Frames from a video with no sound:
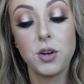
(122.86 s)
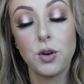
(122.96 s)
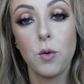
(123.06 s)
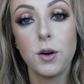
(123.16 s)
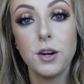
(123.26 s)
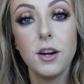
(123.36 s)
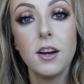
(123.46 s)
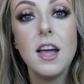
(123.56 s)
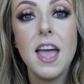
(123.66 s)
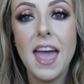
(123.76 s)
your
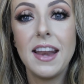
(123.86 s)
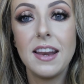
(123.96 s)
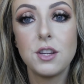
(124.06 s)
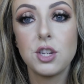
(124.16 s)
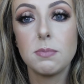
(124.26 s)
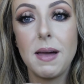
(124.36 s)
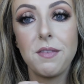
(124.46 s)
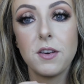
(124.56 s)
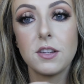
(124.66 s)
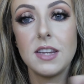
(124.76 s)
order. And it is just my
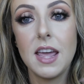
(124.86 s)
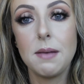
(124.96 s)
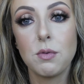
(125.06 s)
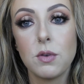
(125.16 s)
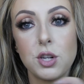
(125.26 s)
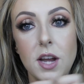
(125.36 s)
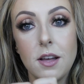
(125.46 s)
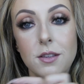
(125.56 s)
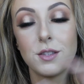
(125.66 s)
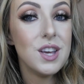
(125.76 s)
first name,
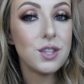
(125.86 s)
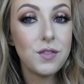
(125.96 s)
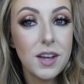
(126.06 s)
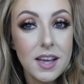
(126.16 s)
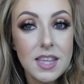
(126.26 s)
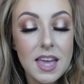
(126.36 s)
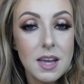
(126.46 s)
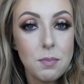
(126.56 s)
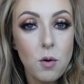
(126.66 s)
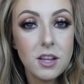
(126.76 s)
Rachelle. So if you guys end
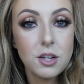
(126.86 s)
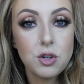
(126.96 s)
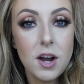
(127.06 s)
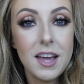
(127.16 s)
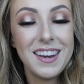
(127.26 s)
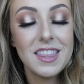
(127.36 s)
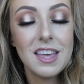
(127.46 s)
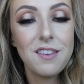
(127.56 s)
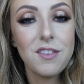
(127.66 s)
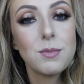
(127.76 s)
up wanting to try
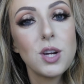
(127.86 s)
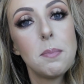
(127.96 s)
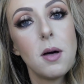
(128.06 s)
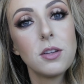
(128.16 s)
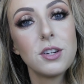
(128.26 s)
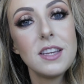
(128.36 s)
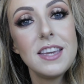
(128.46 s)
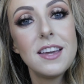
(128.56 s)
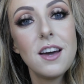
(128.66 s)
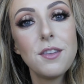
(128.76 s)
anything from Shop Alter
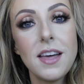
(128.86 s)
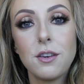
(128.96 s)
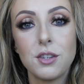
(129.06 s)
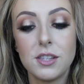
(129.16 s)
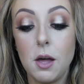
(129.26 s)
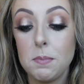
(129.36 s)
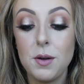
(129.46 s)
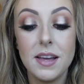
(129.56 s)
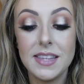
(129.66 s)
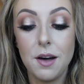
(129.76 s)
Ego, that'll just help you
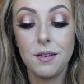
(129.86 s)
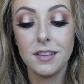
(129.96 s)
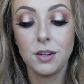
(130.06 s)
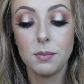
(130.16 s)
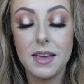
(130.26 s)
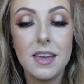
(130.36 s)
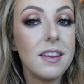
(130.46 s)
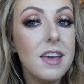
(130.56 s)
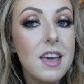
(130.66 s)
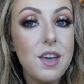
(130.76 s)
guys out a little
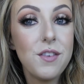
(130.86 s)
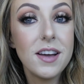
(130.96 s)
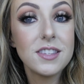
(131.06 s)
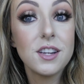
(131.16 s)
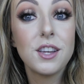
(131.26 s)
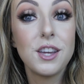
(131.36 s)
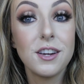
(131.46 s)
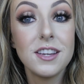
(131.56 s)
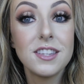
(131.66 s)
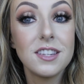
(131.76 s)
bit. If you guys are
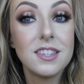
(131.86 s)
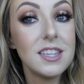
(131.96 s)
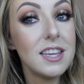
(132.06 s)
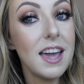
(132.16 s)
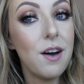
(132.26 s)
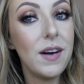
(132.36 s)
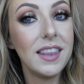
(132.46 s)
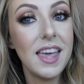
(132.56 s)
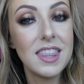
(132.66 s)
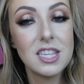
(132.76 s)
curious to see how I
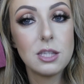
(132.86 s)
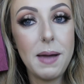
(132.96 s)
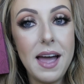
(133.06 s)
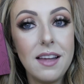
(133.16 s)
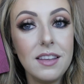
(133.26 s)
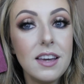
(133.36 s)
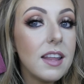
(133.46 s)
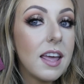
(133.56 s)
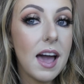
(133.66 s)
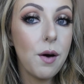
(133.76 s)
like this palette
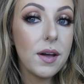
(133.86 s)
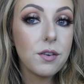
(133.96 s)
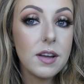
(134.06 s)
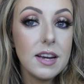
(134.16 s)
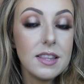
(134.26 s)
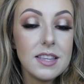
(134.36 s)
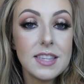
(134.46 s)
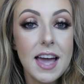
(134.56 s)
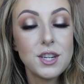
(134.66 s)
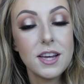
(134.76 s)
and how I created this
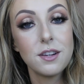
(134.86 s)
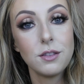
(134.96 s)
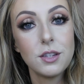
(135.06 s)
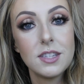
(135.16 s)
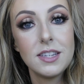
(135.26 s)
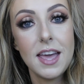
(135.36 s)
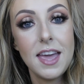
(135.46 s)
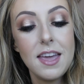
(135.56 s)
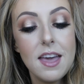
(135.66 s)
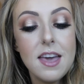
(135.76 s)
eyeshadow look
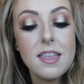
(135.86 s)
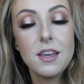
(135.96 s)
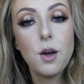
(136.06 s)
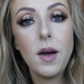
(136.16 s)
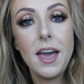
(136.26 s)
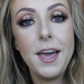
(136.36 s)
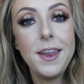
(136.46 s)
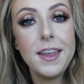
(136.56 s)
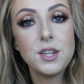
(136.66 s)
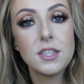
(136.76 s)
today, then go ahead
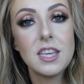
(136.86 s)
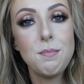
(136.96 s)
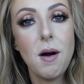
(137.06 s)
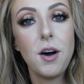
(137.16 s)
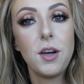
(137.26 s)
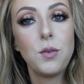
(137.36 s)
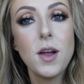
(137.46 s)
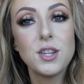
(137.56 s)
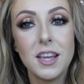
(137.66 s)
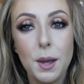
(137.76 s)
and just keep on
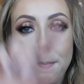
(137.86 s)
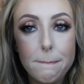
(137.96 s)
watching.